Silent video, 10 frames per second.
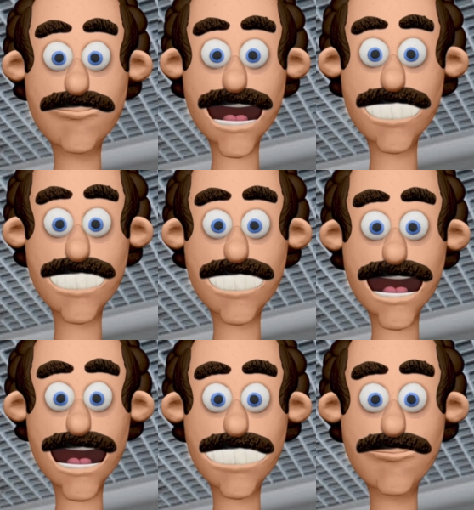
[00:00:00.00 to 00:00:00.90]
pendant
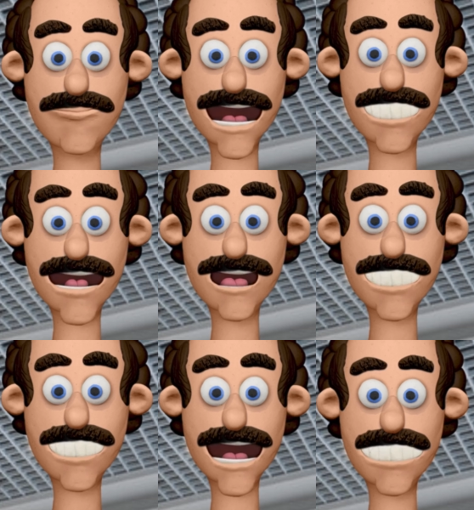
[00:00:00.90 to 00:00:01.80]
lights, and other
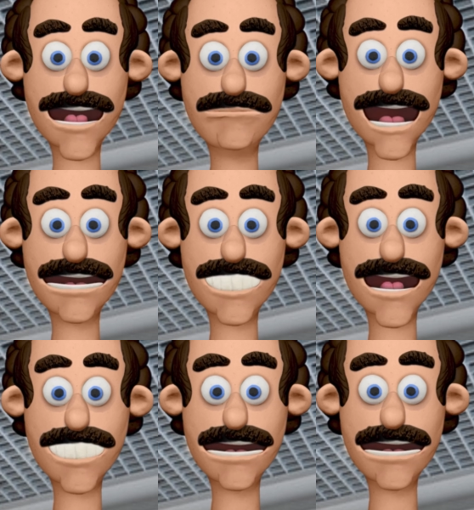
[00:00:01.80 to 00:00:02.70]
types of lighting
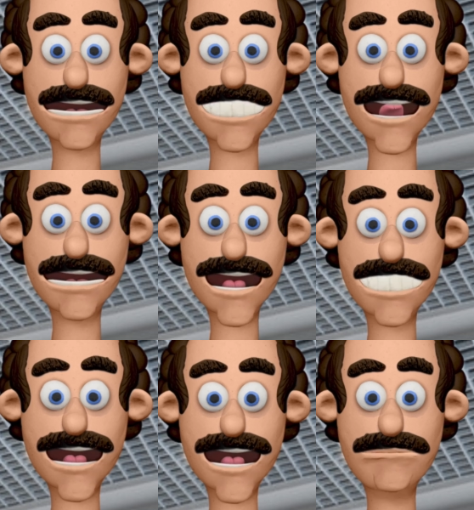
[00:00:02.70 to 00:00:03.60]
can be easily
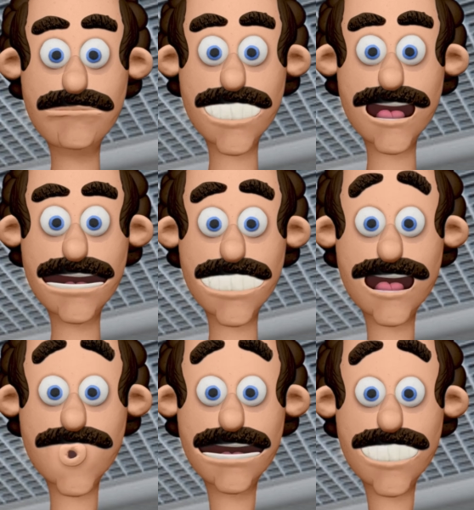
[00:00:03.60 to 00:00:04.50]
installed between
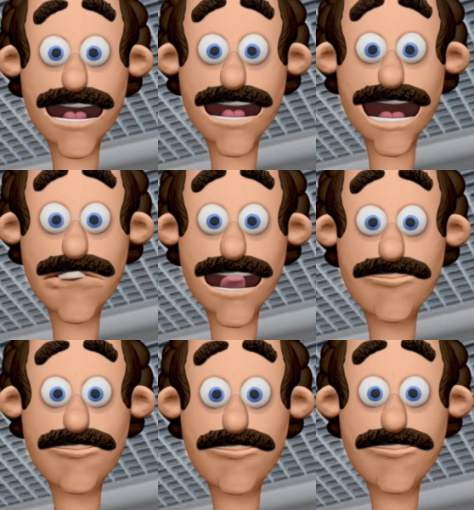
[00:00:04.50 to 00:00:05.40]
or within the baffles,